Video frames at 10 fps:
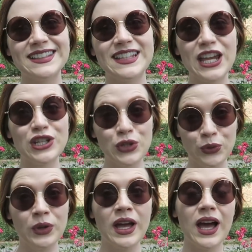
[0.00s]
it's day
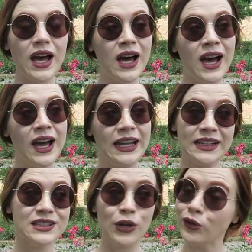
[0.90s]
2.
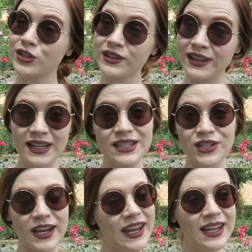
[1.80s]
It is hotter than
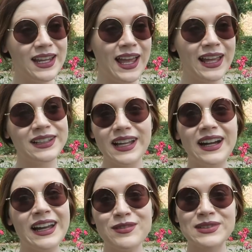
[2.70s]
yesterday and
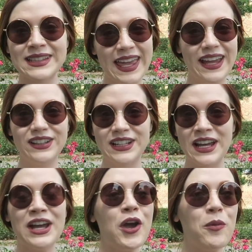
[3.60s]
I am scared,
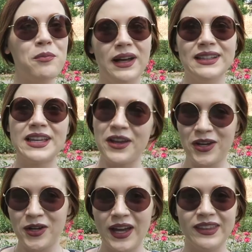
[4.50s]
but
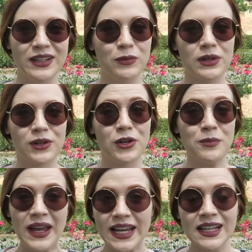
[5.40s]
I think we're gonna
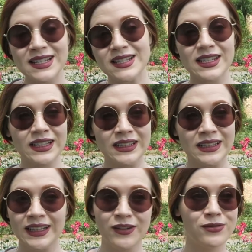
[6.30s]
make it
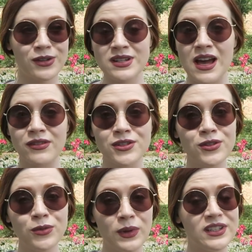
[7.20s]
until like 4 in the
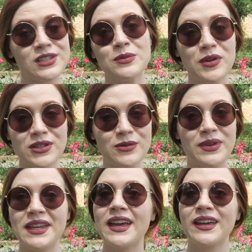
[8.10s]
afternoon when there's supposed to
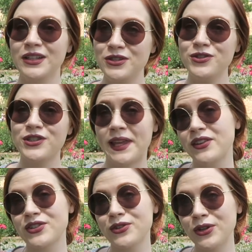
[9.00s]
be a huge
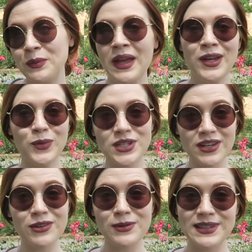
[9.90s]
thunderstorm, which
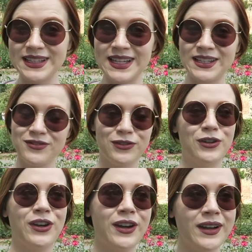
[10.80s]
everyone's excited
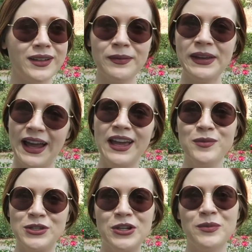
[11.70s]
for. I mean, I
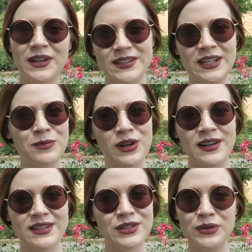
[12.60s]
am too, because Edinburgh
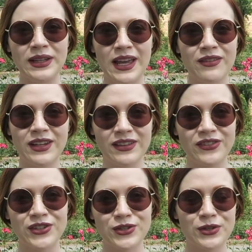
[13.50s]
doesn't really have any
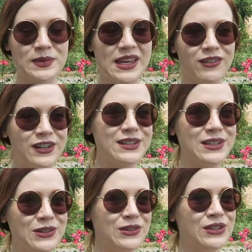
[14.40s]
thunderstorms ever,
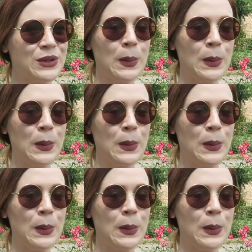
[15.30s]
so